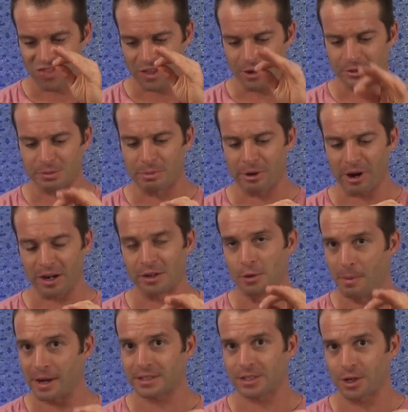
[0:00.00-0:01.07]
beer out of
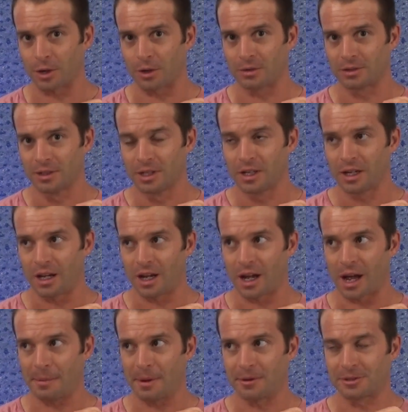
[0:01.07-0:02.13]
New Mexico
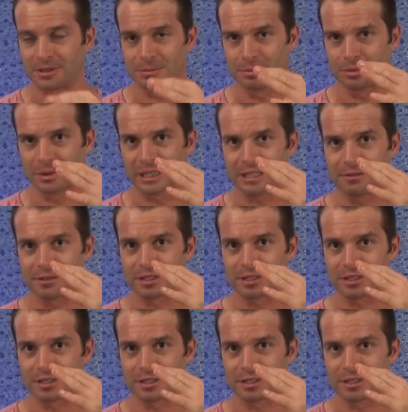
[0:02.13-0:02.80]
I believe